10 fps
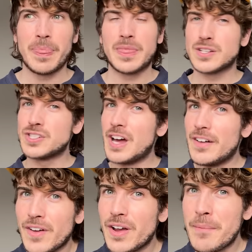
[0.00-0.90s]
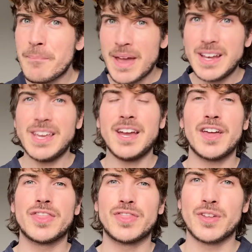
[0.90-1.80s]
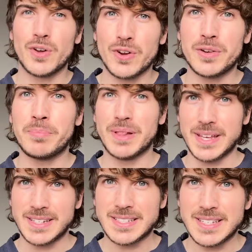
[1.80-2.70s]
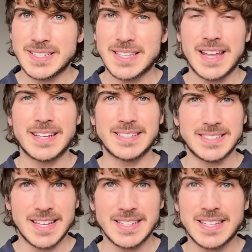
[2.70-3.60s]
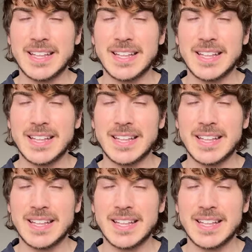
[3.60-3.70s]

There's not very many third places that exist.